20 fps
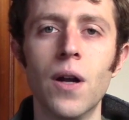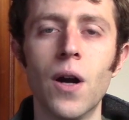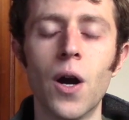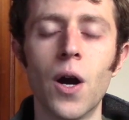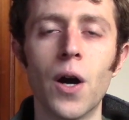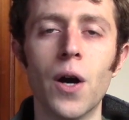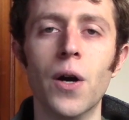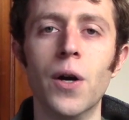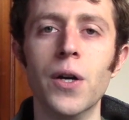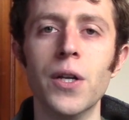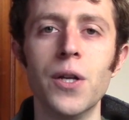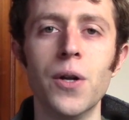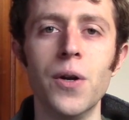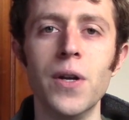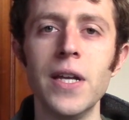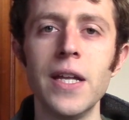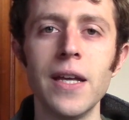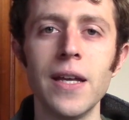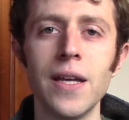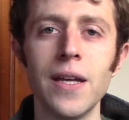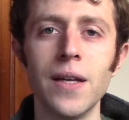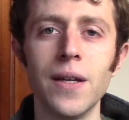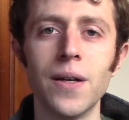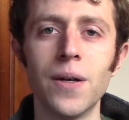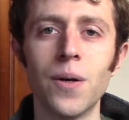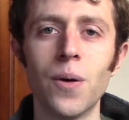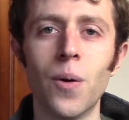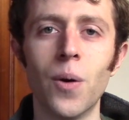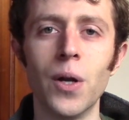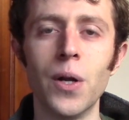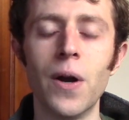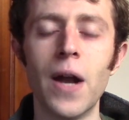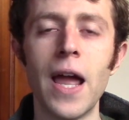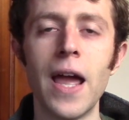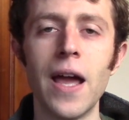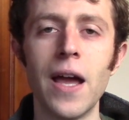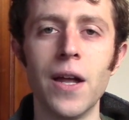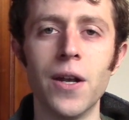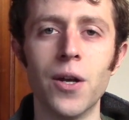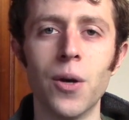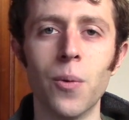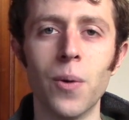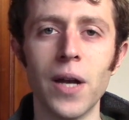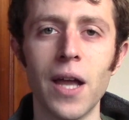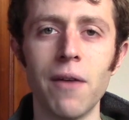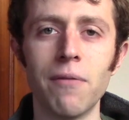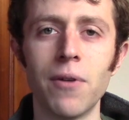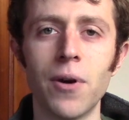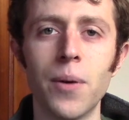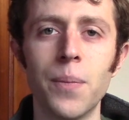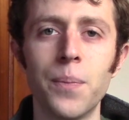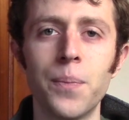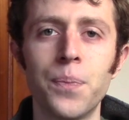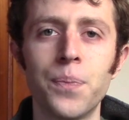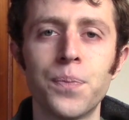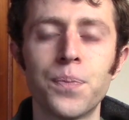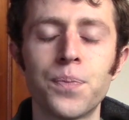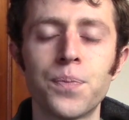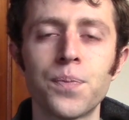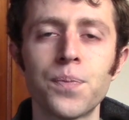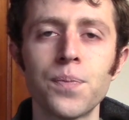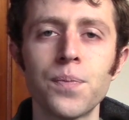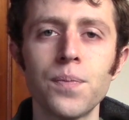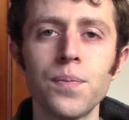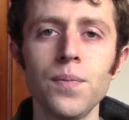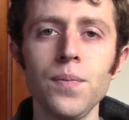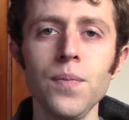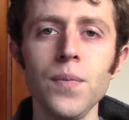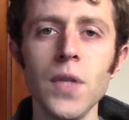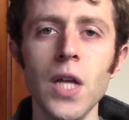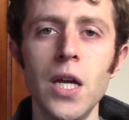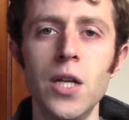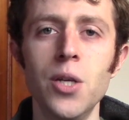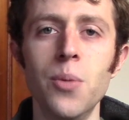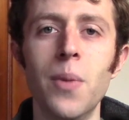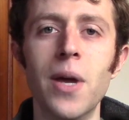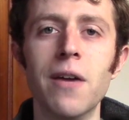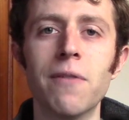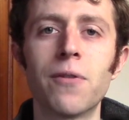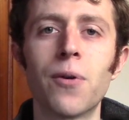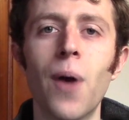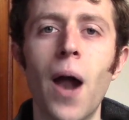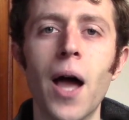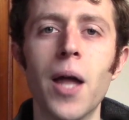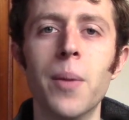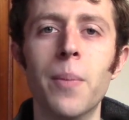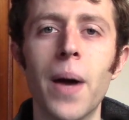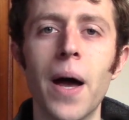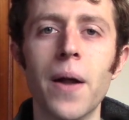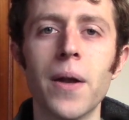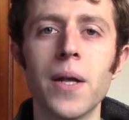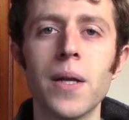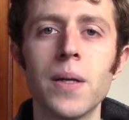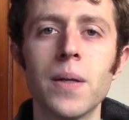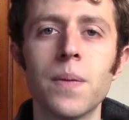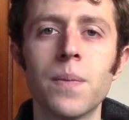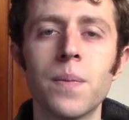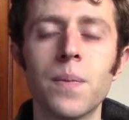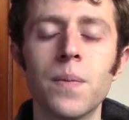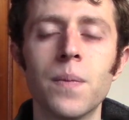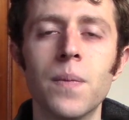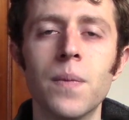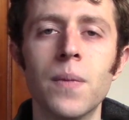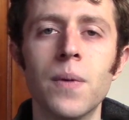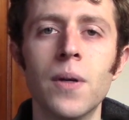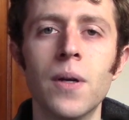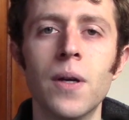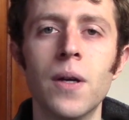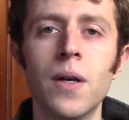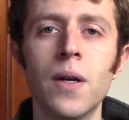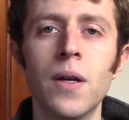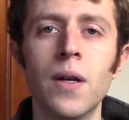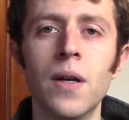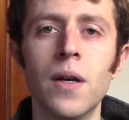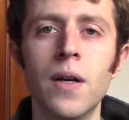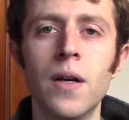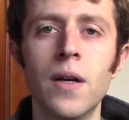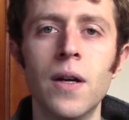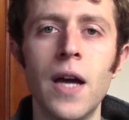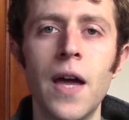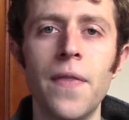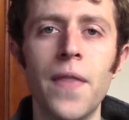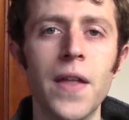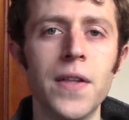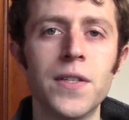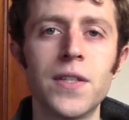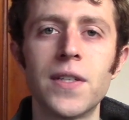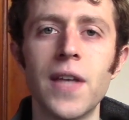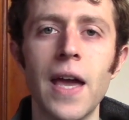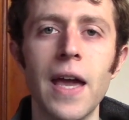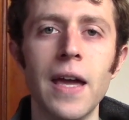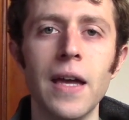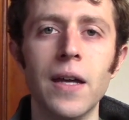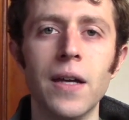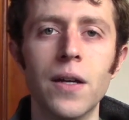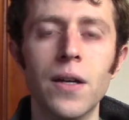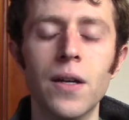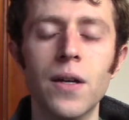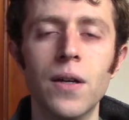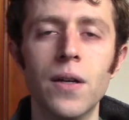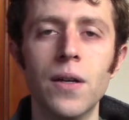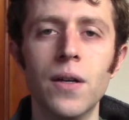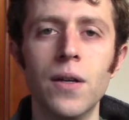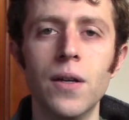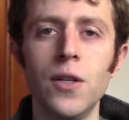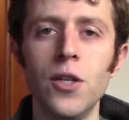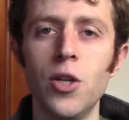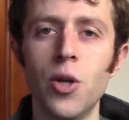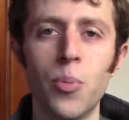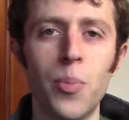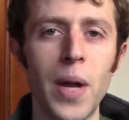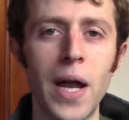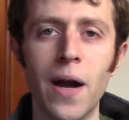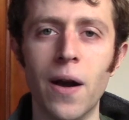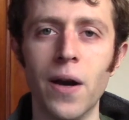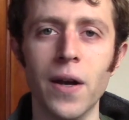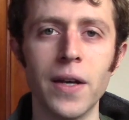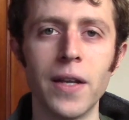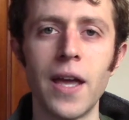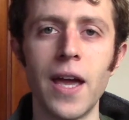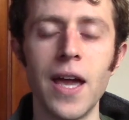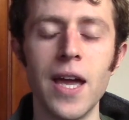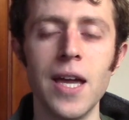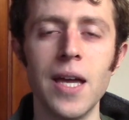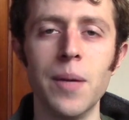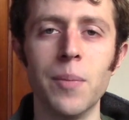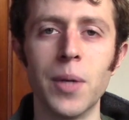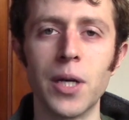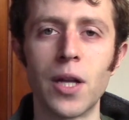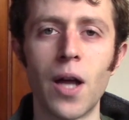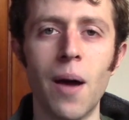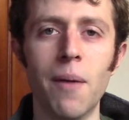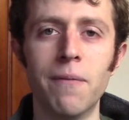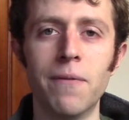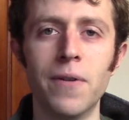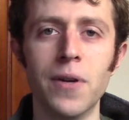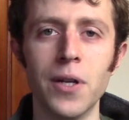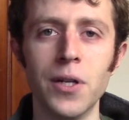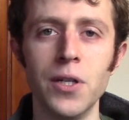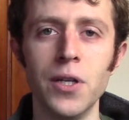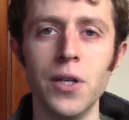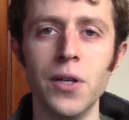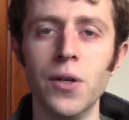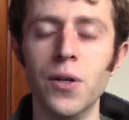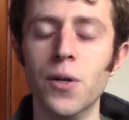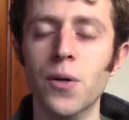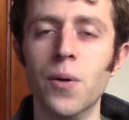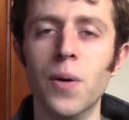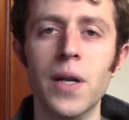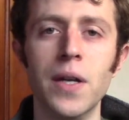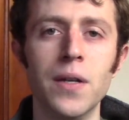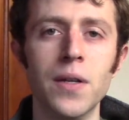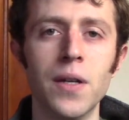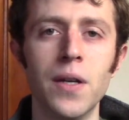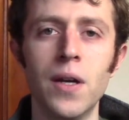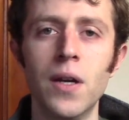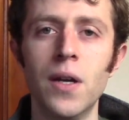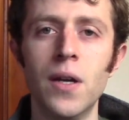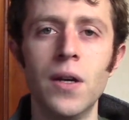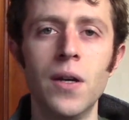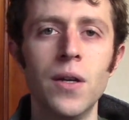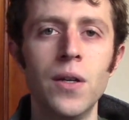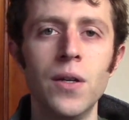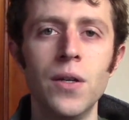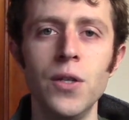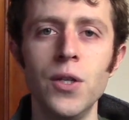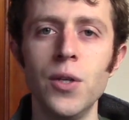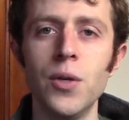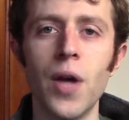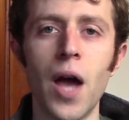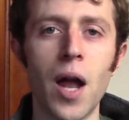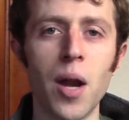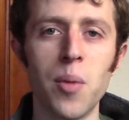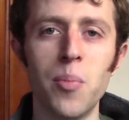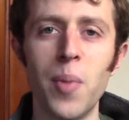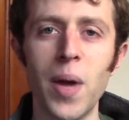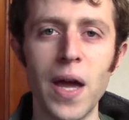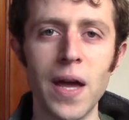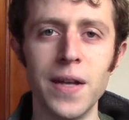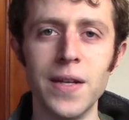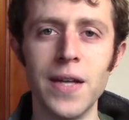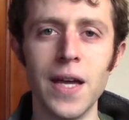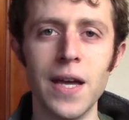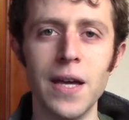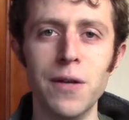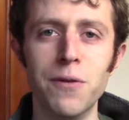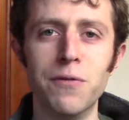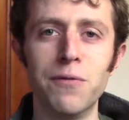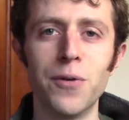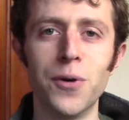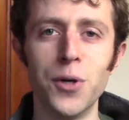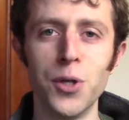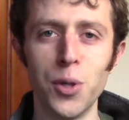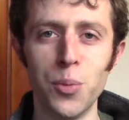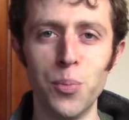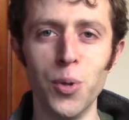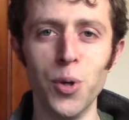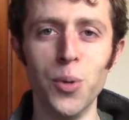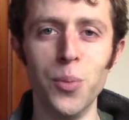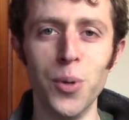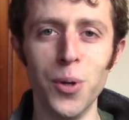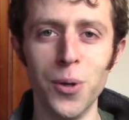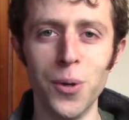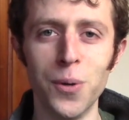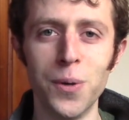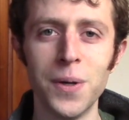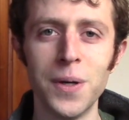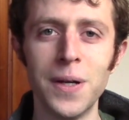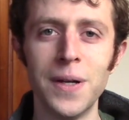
hurt your knee or your hand or whatever, and you may have cried about it. And then say your parent came and comforted you and you got a Band-Aid for your boo-boo,